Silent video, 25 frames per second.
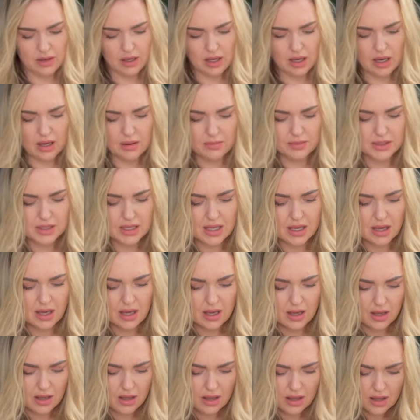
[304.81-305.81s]
Cups.
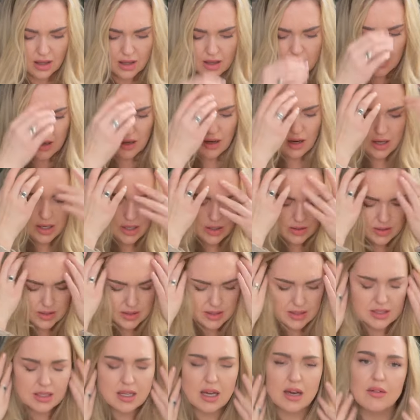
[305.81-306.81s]
Are you
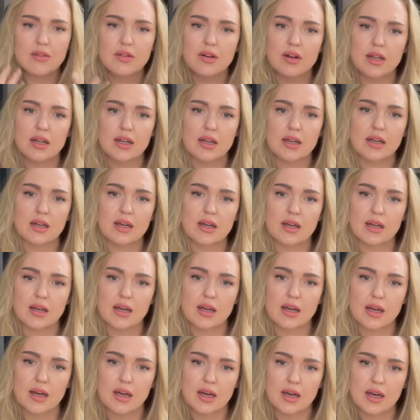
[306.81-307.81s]
discovering
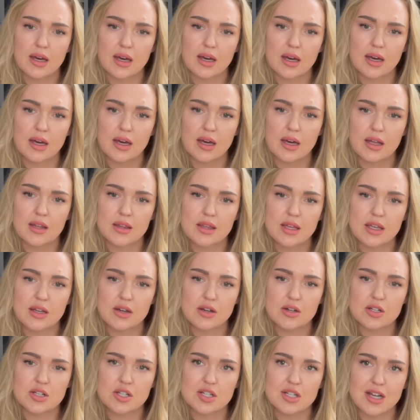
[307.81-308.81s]
that
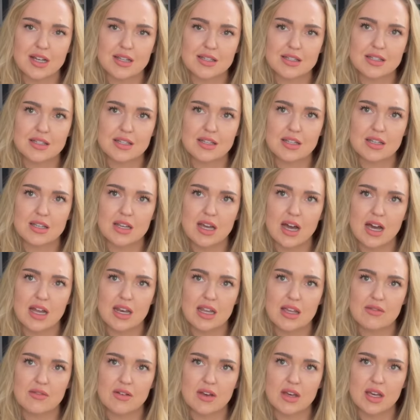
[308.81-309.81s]
you're just not
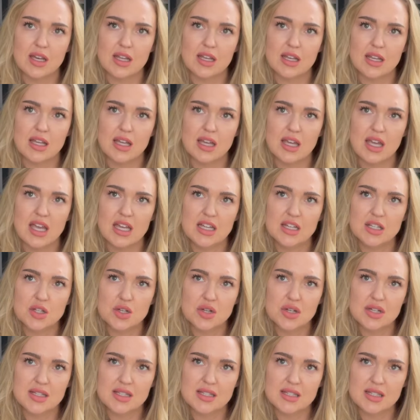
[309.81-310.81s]
even
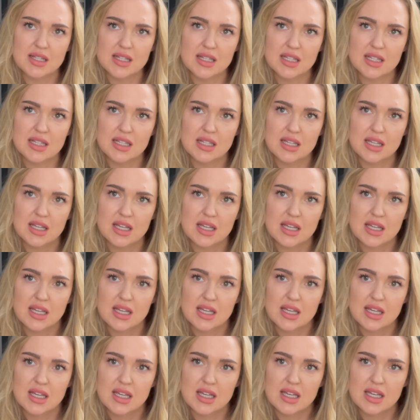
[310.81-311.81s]
interested
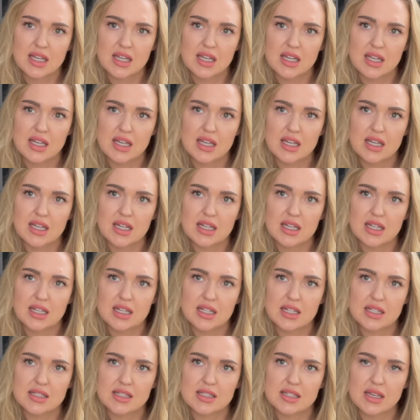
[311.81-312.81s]

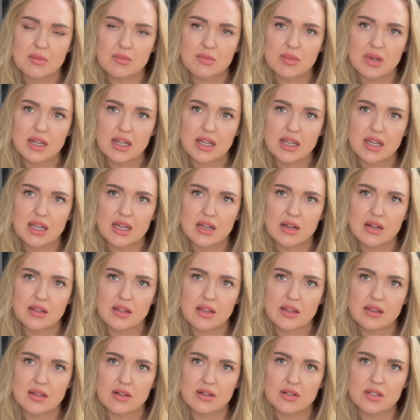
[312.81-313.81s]
in somebody here,
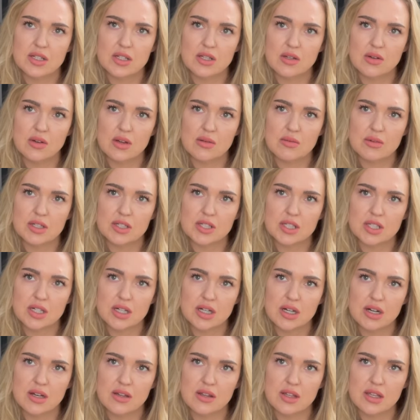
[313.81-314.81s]
that they're too
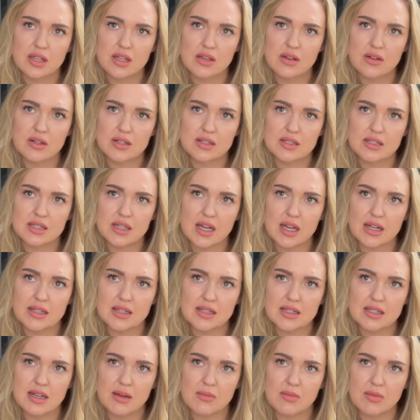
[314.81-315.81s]
immature, that you can
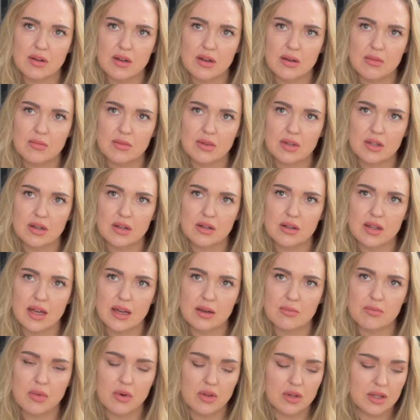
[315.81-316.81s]
sidestep them? You're
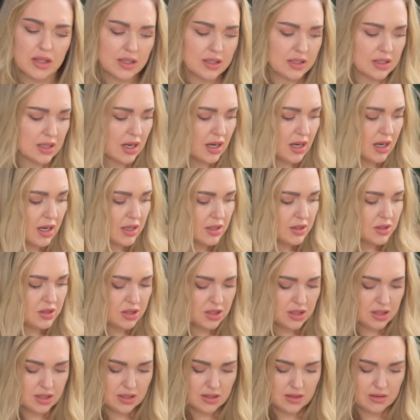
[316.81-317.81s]
like, bullet
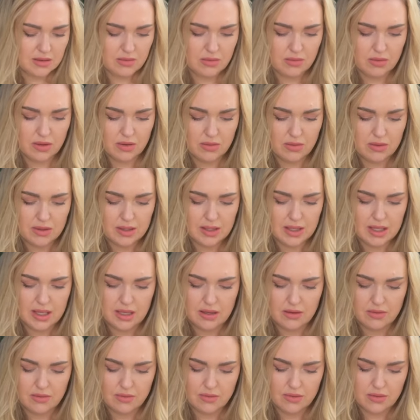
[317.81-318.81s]
dodged. What a
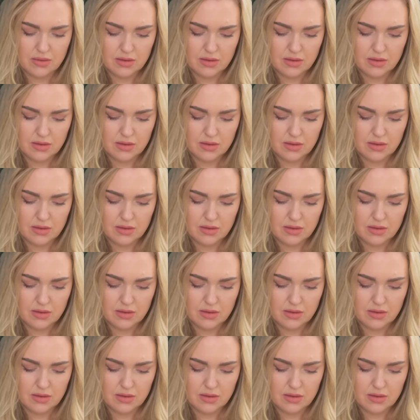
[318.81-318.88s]
relief.